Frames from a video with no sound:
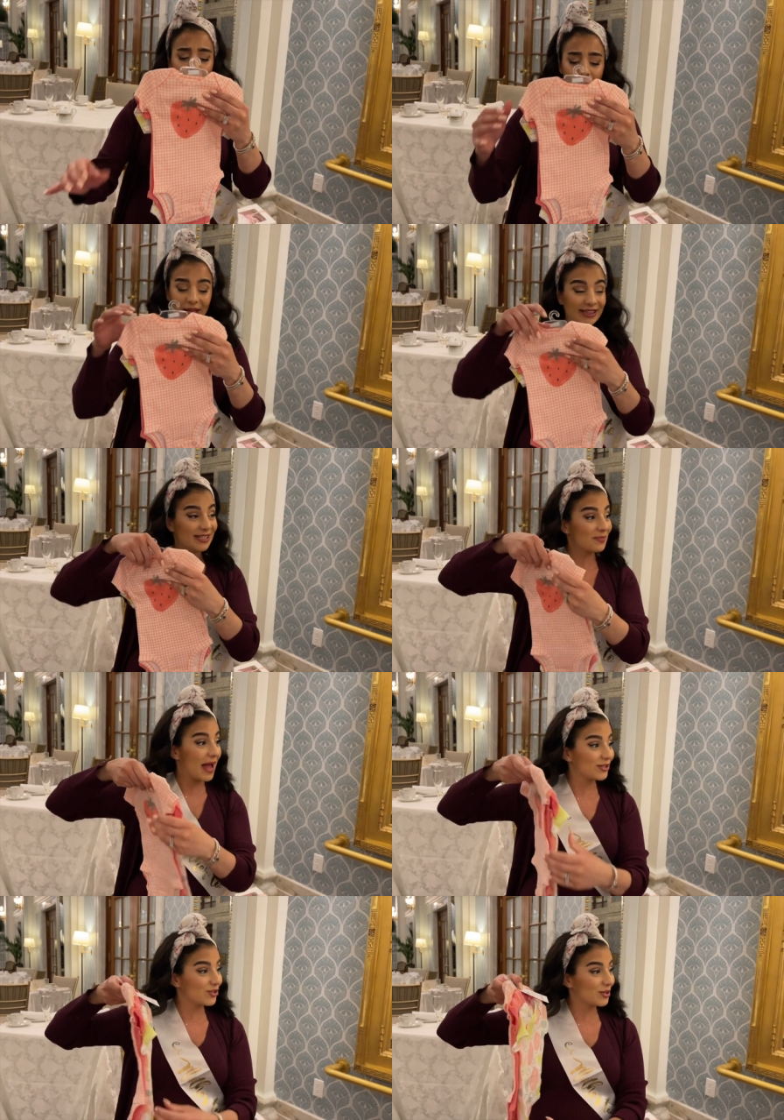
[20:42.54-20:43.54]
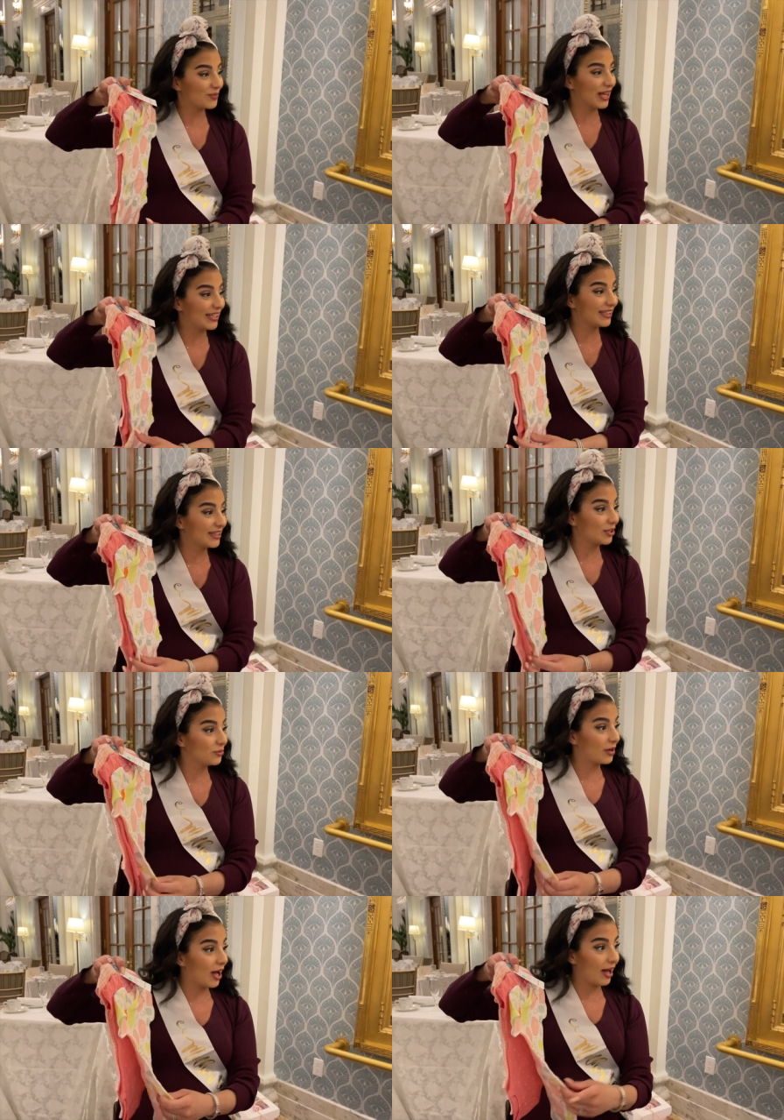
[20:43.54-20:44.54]
Wait, this matches the blanket that you
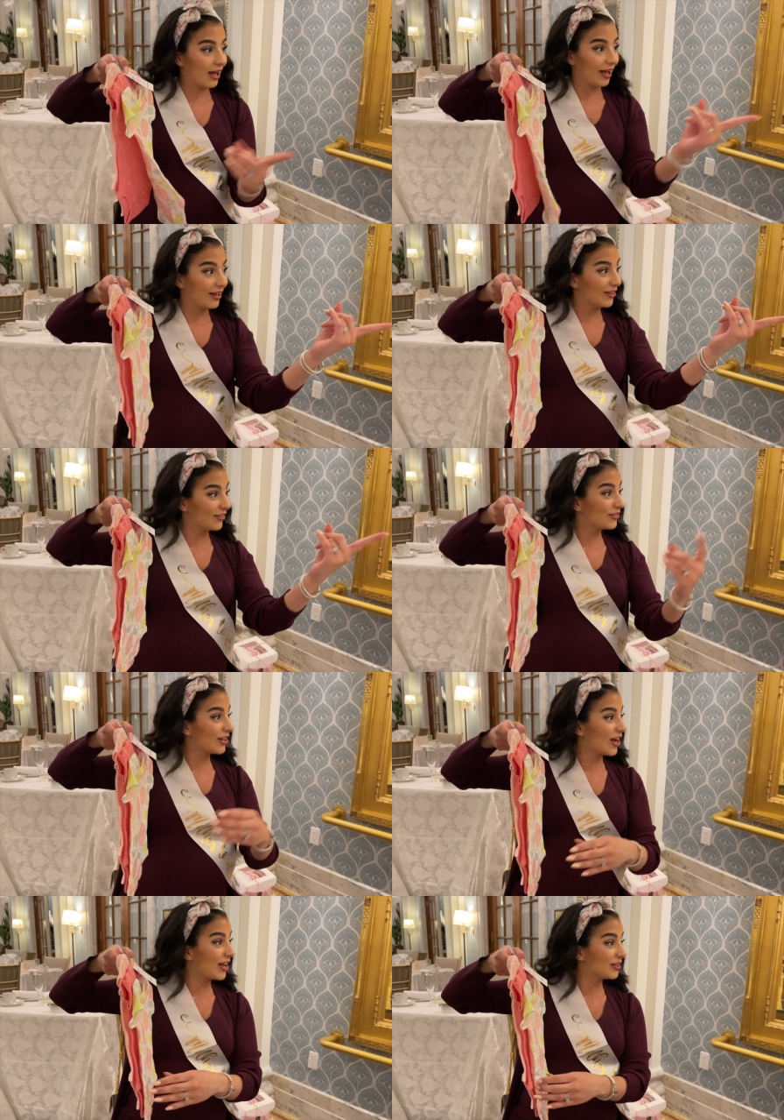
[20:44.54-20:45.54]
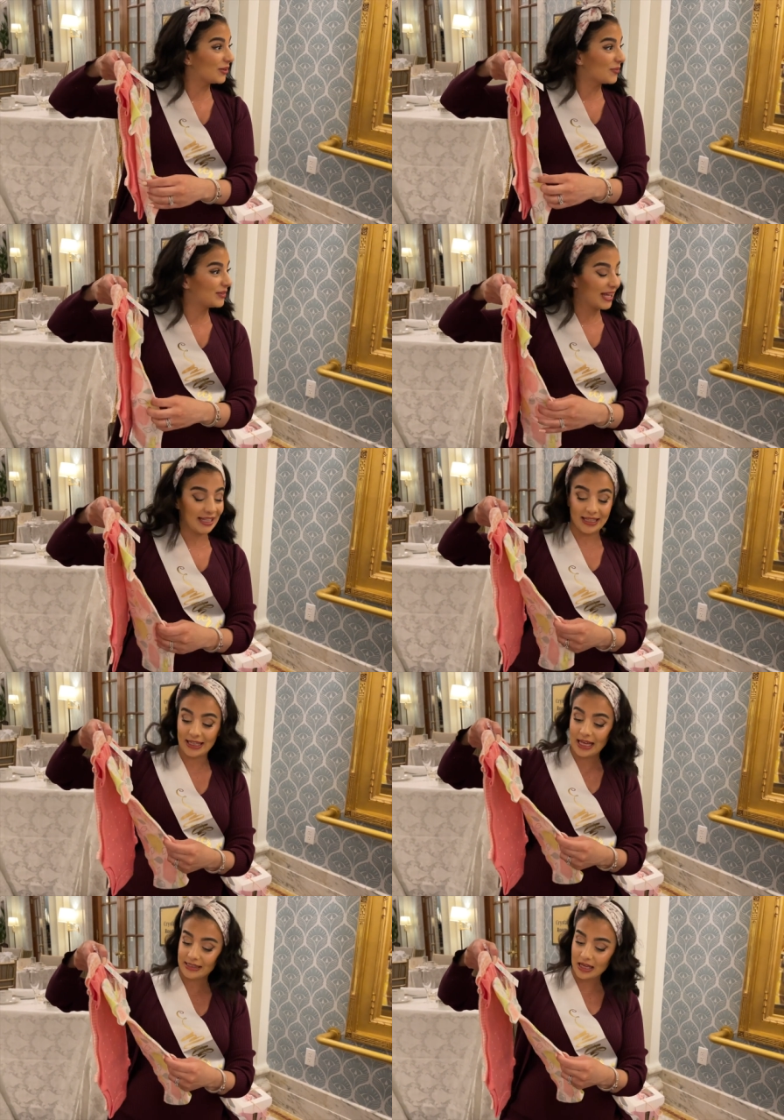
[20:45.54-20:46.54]
got. Yeah. Oh, you got the blanket that I